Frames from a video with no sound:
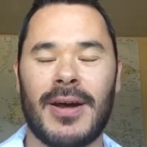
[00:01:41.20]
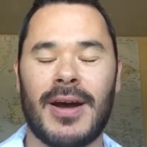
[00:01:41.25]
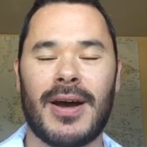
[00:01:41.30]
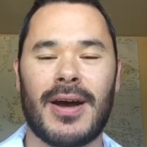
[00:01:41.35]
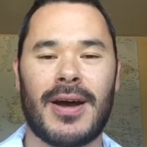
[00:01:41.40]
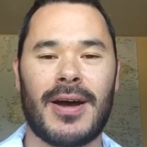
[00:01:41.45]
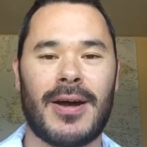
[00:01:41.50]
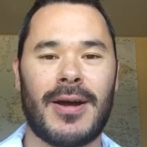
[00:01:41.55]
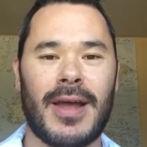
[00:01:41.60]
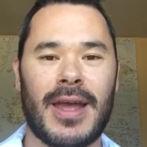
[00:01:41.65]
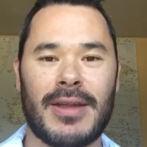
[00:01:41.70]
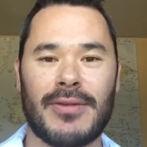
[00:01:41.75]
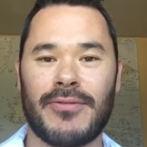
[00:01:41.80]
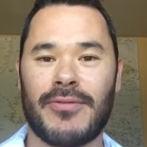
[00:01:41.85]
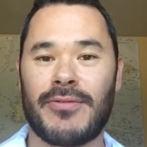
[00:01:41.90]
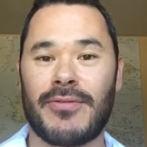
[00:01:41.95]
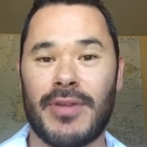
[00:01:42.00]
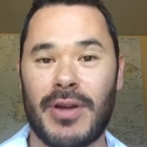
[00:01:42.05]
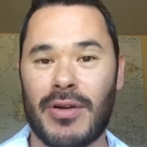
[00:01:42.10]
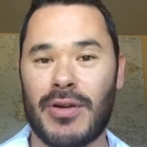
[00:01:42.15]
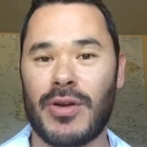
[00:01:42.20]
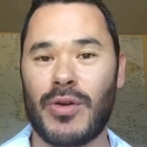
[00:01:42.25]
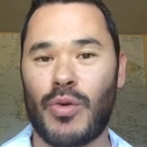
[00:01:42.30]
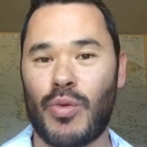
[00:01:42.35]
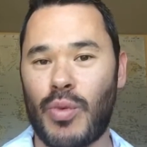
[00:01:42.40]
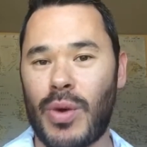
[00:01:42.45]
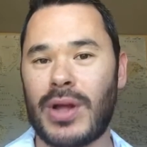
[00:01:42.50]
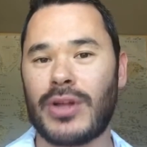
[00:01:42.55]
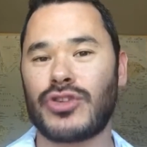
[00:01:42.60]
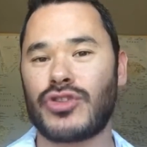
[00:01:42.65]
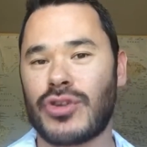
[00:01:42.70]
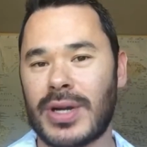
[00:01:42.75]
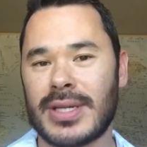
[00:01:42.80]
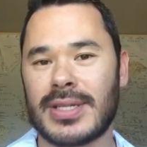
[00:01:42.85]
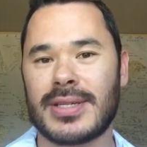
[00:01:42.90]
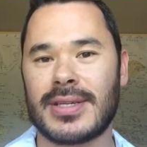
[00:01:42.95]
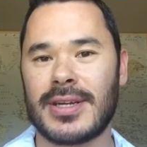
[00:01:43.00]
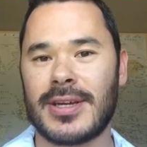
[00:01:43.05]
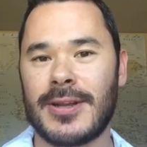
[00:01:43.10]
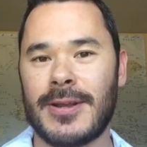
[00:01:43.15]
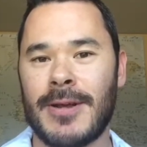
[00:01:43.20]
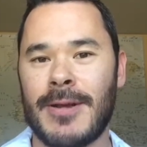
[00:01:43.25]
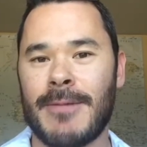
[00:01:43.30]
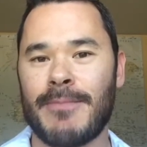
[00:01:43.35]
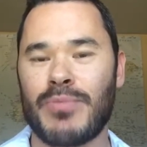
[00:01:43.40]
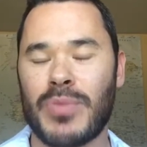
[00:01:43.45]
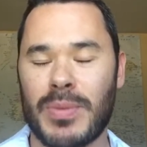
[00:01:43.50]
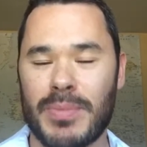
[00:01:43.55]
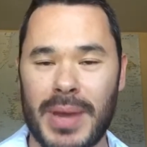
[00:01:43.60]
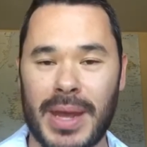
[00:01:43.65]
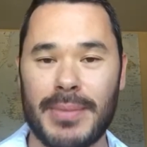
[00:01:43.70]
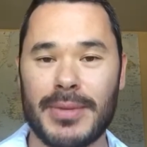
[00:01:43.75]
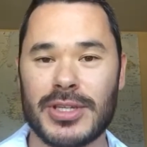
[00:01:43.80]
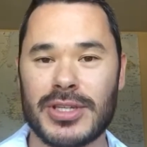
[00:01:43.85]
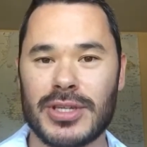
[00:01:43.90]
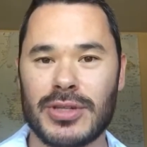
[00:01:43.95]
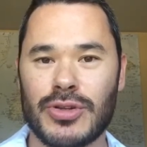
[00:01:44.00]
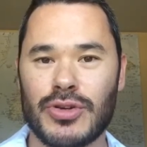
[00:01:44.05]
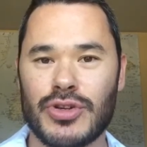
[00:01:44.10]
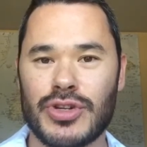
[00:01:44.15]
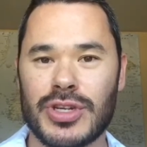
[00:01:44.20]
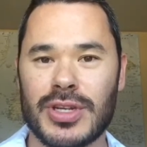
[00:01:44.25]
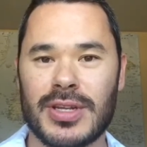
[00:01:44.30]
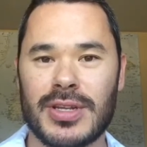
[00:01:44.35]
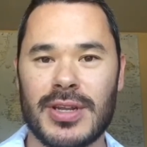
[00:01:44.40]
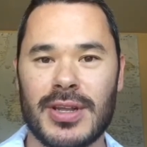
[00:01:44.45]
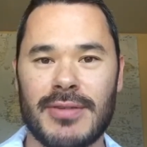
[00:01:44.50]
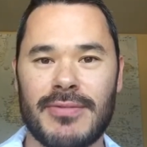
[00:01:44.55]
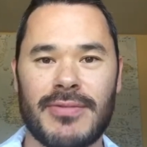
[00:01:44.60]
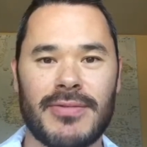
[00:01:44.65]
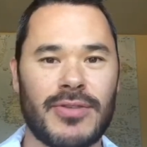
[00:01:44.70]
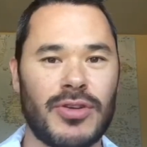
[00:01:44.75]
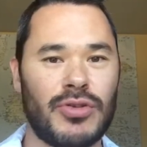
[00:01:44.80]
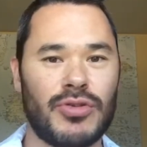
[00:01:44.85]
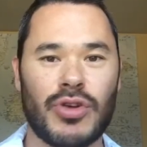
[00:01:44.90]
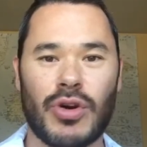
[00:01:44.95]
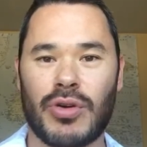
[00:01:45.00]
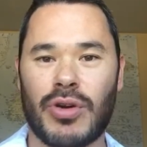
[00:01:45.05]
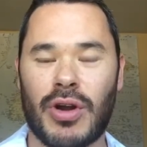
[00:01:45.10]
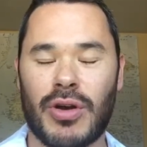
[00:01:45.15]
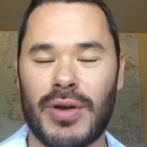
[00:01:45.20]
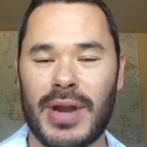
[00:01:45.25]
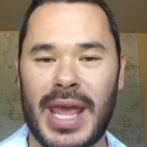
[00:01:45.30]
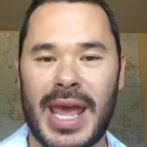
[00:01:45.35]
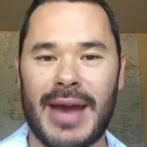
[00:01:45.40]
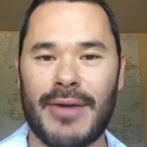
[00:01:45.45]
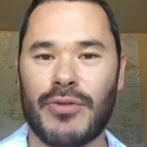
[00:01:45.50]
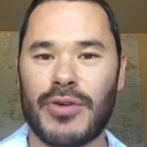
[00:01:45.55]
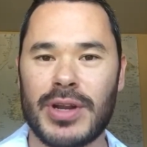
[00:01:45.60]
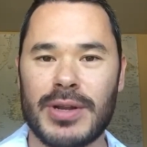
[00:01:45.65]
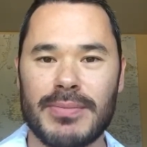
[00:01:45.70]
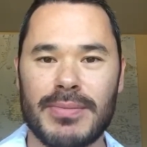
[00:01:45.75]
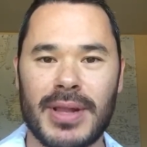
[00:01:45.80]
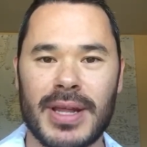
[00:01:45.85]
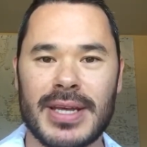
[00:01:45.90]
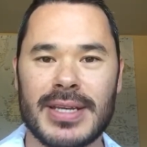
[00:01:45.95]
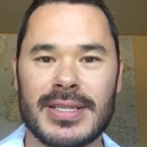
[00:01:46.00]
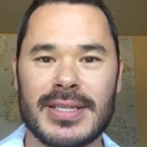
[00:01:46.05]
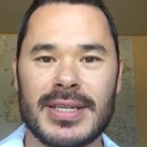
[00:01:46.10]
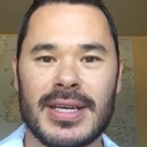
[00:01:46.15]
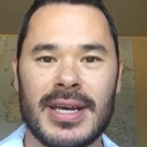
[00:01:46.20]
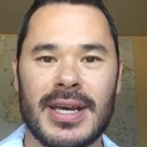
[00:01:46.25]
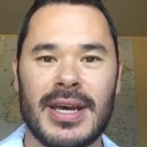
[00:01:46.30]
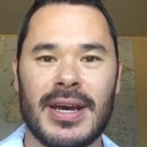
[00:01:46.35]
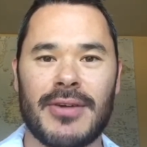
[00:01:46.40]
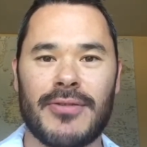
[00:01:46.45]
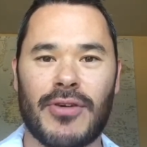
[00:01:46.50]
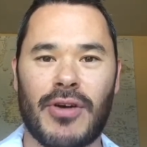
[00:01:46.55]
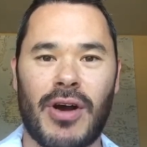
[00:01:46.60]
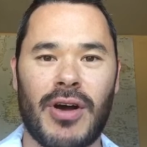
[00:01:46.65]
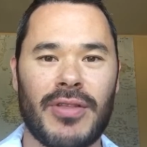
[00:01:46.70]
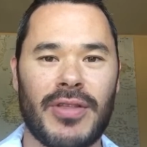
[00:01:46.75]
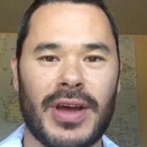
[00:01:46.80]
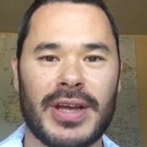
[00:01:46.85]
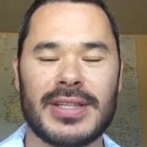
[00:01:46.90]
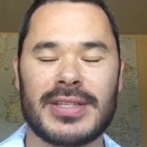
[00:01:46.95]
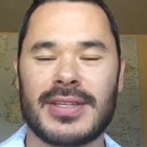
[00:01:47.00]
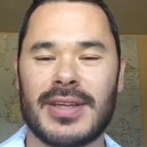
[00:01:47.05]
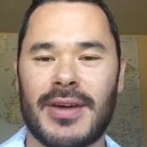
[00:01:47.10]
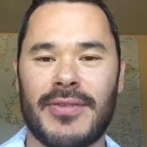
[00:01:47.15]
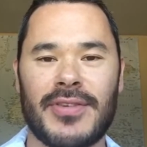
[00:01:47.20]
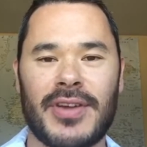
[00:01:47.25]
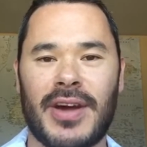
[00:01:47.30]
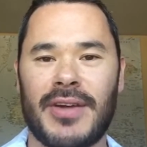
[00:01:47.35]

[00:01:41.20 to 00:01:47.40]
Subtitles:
and very well trusted payment solution if you don't already have one in place for online stuff.